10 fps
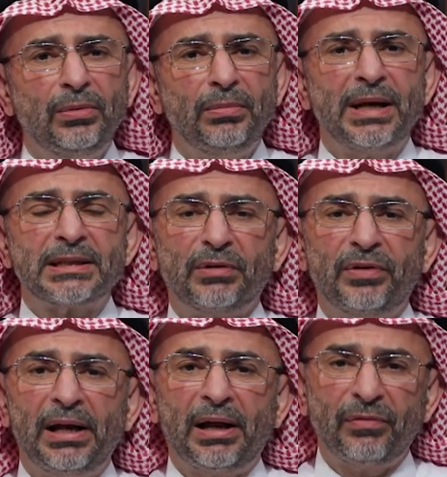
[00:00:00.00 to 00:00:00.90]
To
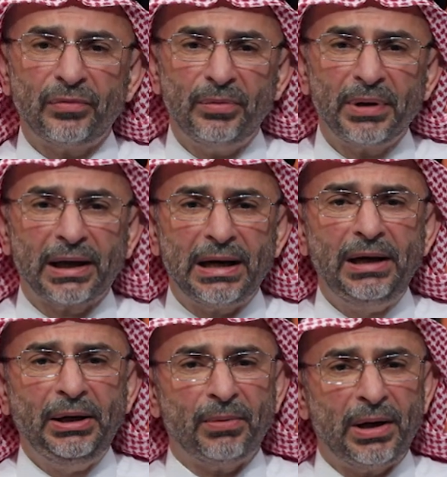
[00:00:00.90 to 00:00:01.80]
explore this further,
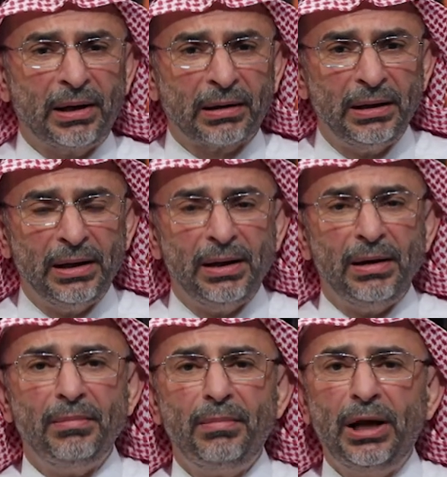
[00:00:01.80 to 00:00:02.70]
we are honored
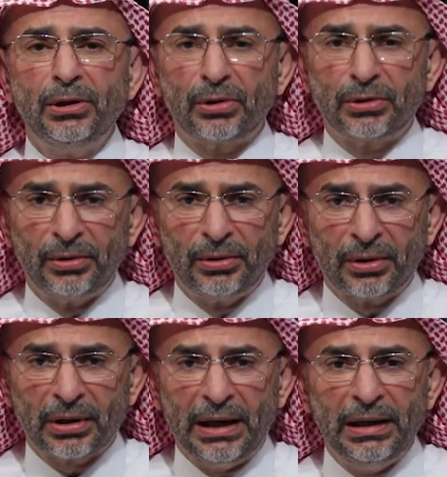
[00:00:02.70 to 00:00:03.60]
to have Dr.
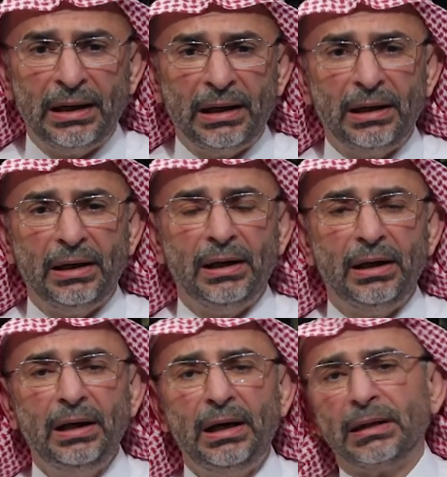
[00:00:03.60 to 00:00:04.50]
Alaa Hailat with
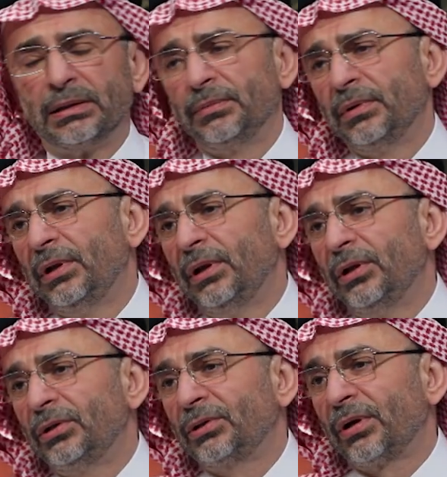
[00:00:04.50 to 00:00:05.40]
us. Dr.
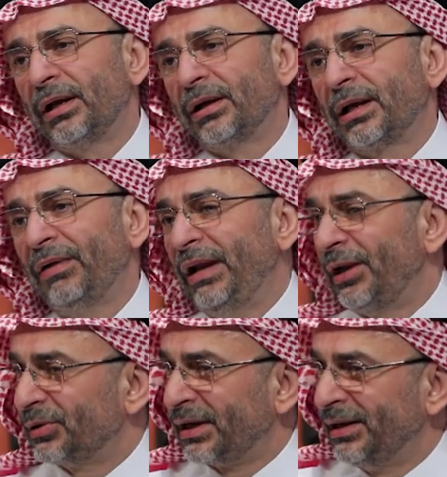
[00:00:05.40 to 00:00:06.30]
Alaa, how are
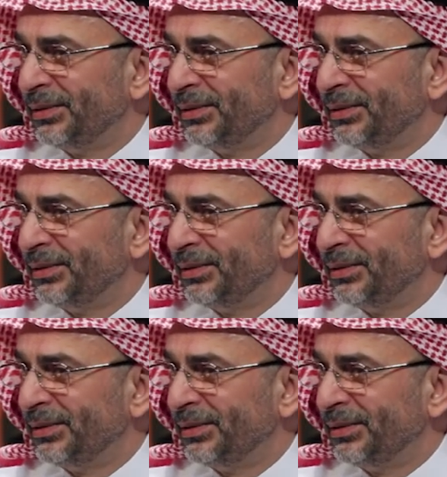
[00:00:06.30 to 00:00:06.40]
you?